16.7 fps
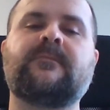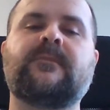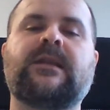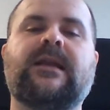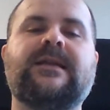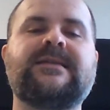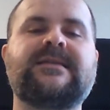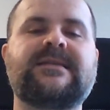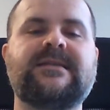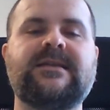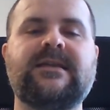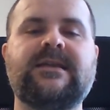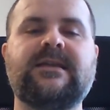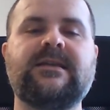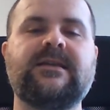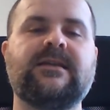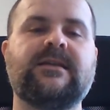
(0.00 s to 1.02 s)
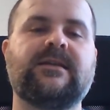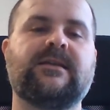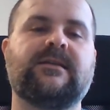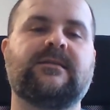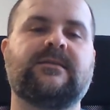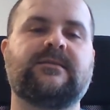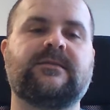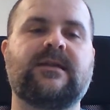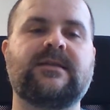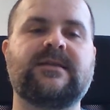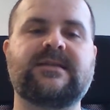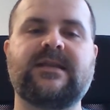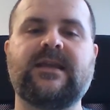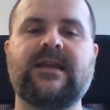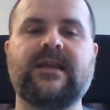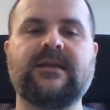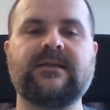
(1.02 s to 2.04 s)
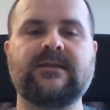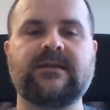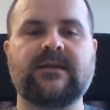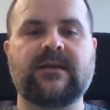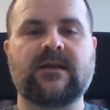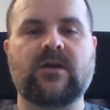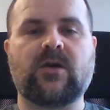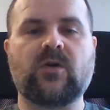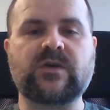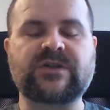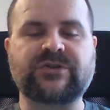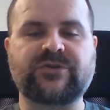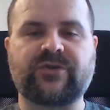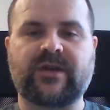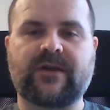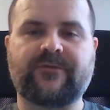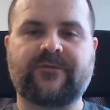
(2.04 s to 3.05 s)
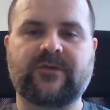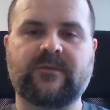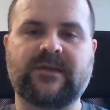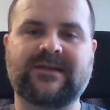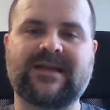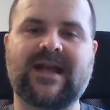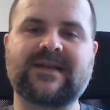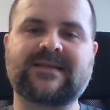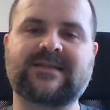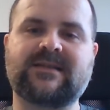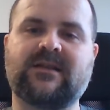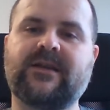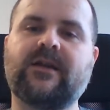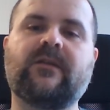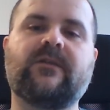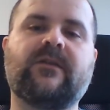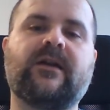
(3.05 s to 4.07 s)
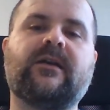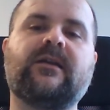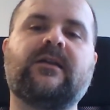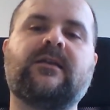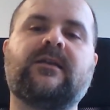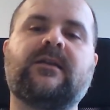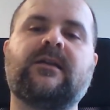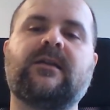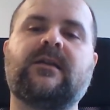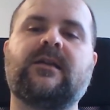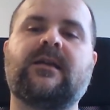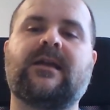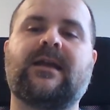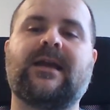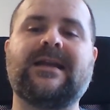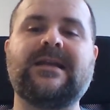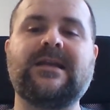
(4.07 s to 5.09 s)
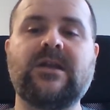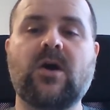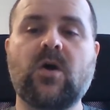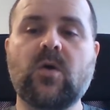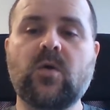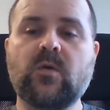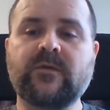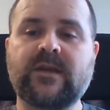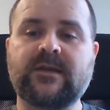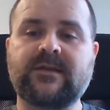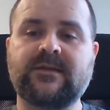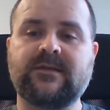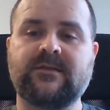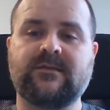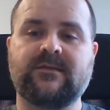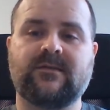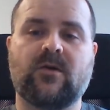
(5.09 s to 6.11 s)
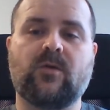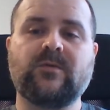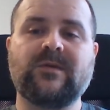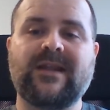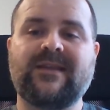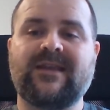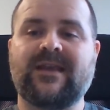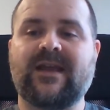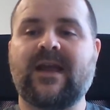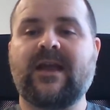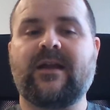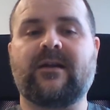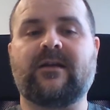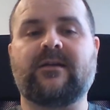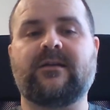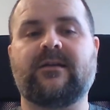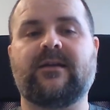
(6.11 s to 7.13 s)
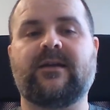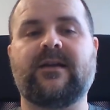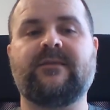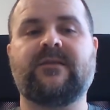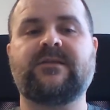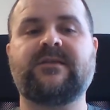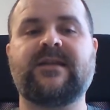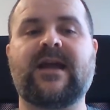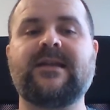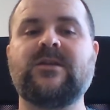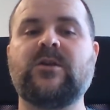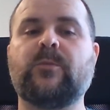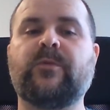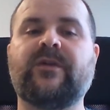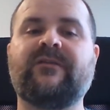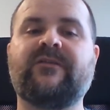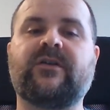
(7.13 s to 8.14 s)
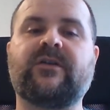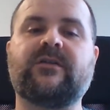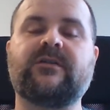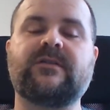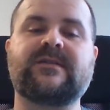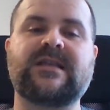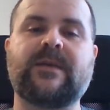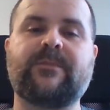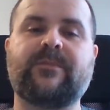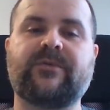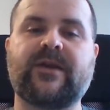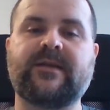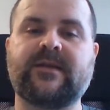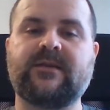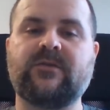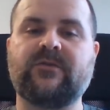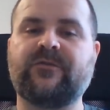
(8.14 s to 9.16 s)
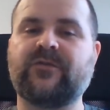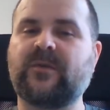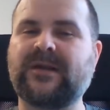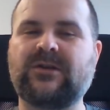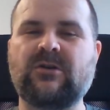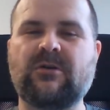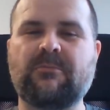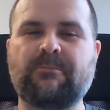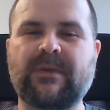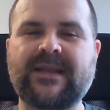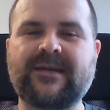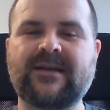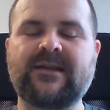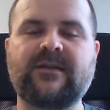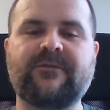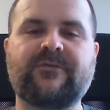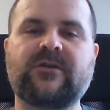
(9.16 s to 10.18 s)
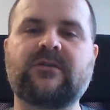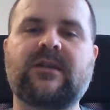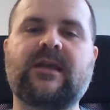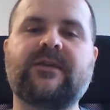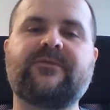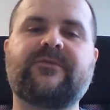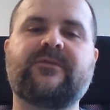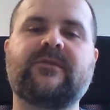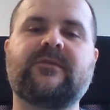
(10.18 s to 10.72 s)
and seeing Austria from the castle hill there, and know that only the air and the Danube River separated you from a completely different life?